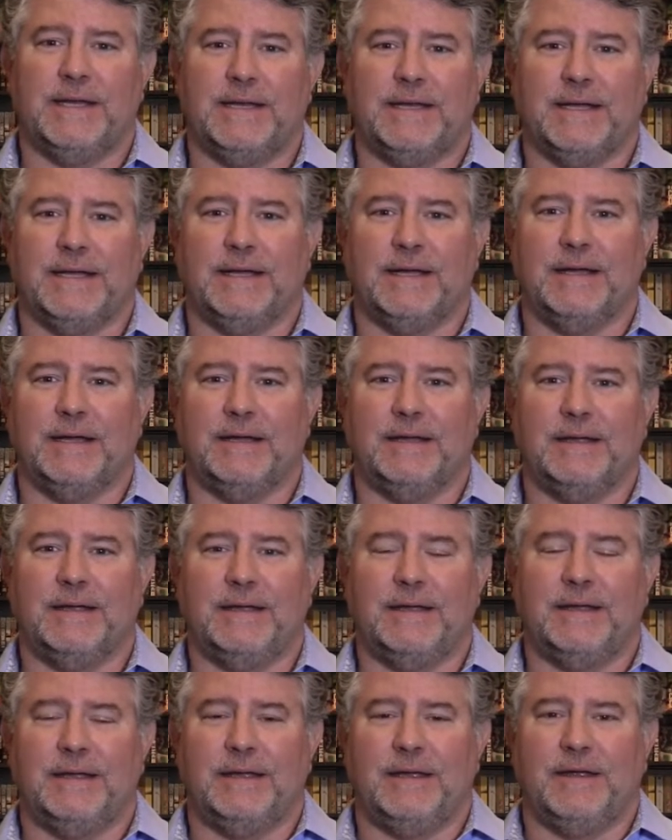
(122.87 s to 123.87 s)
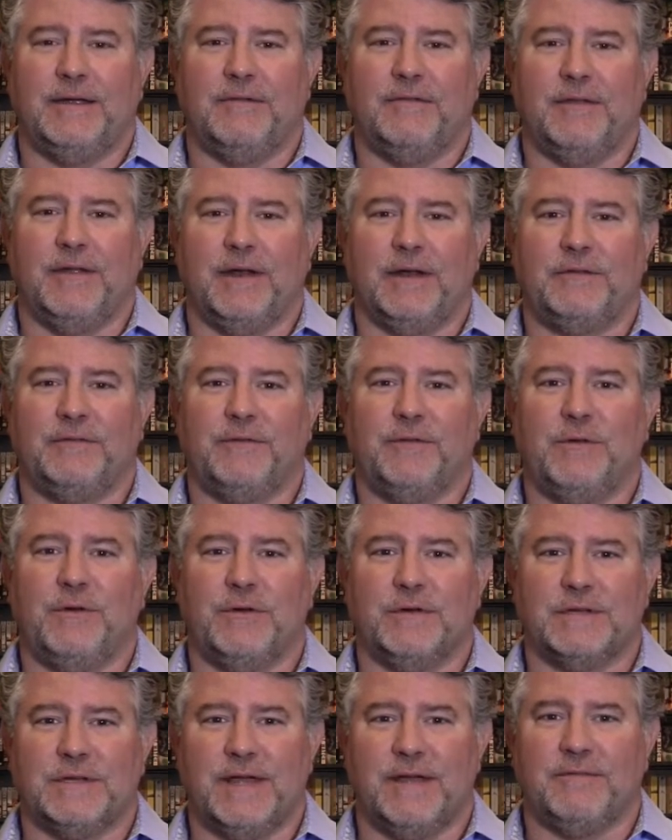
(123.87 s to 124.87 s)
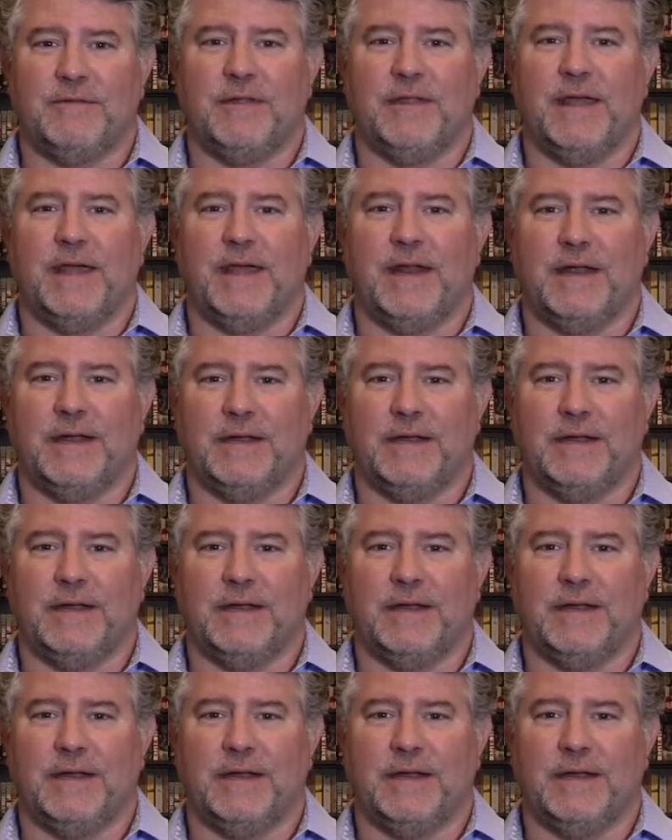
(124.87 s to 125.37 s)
for the next few years after that,